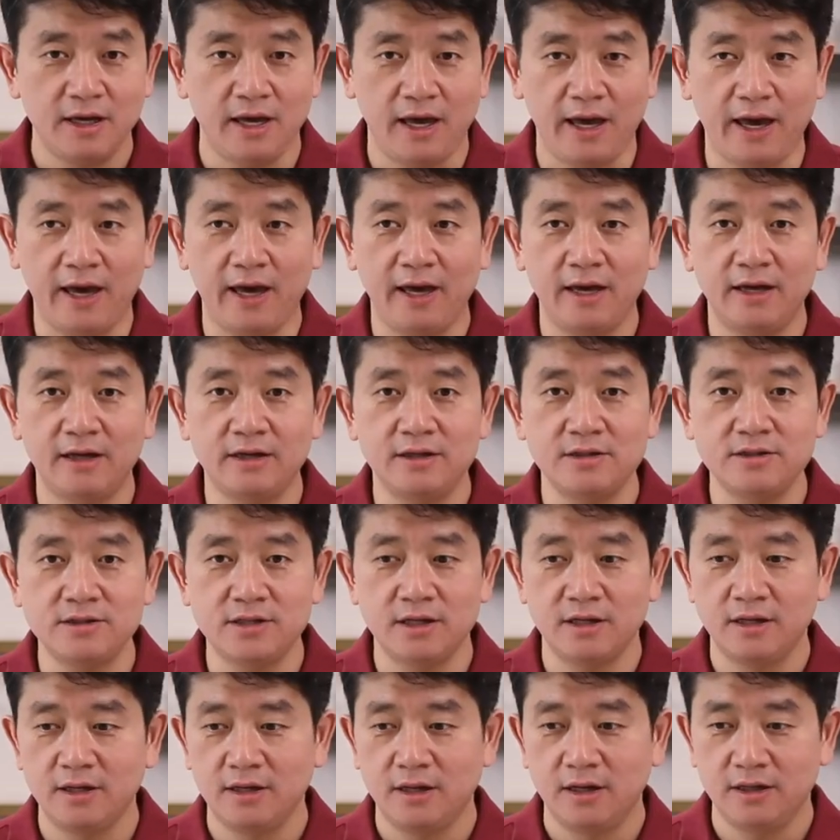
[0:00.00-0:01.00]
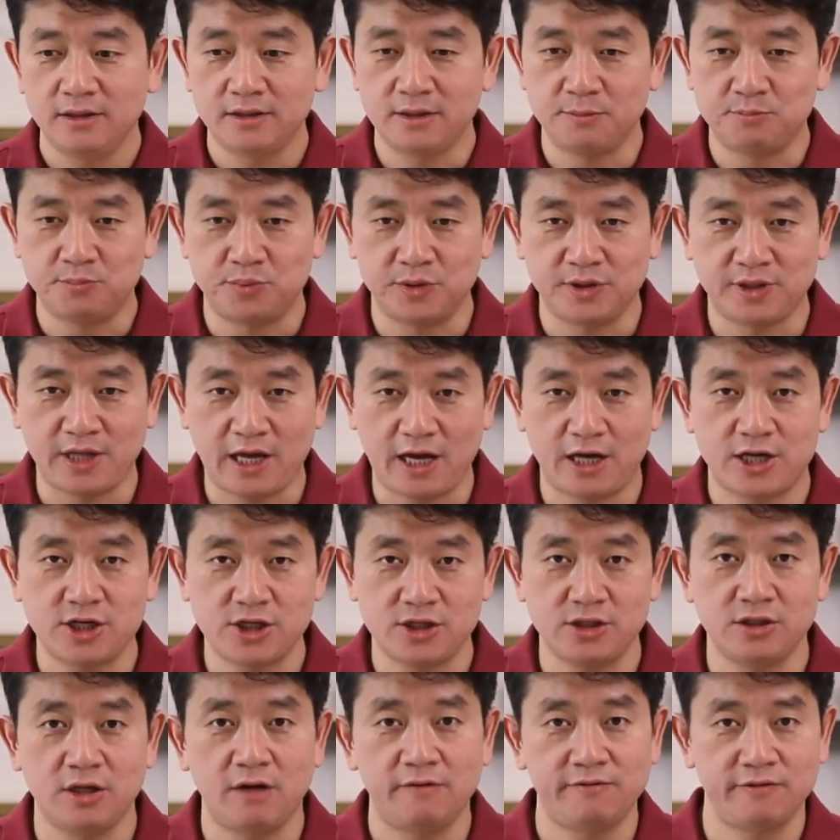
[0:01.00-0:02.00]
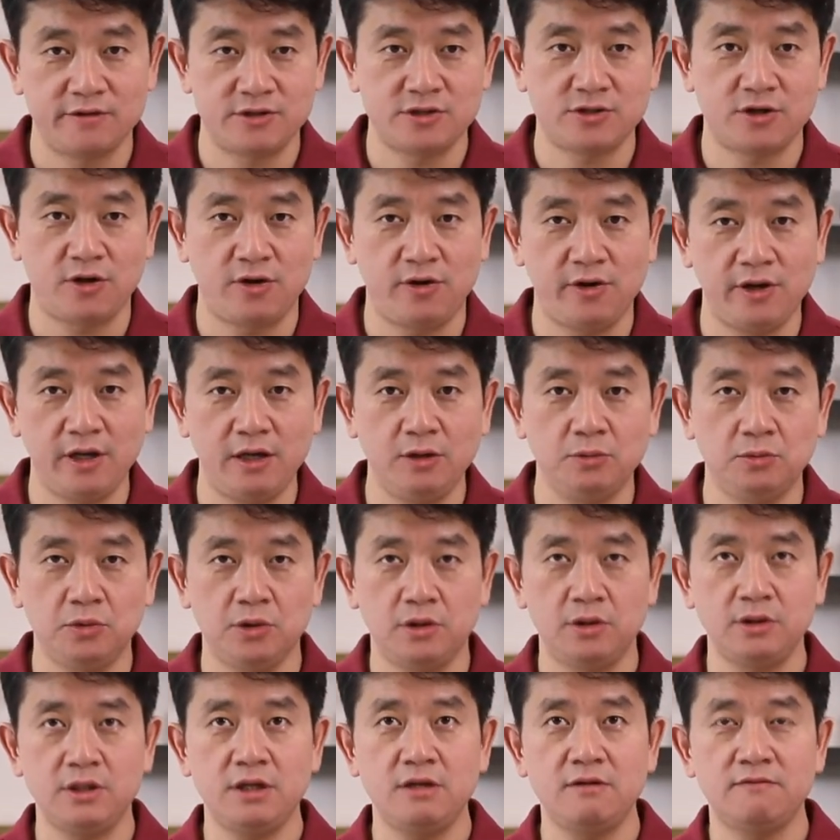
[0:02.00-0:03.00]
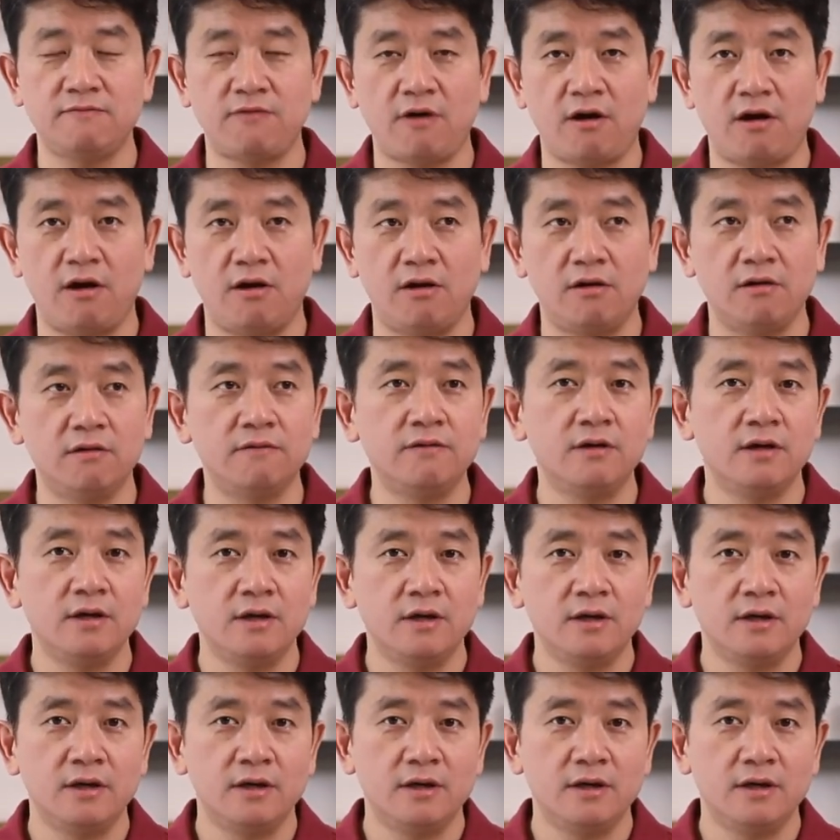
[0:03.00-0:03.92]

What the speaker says: And the production of the story will involve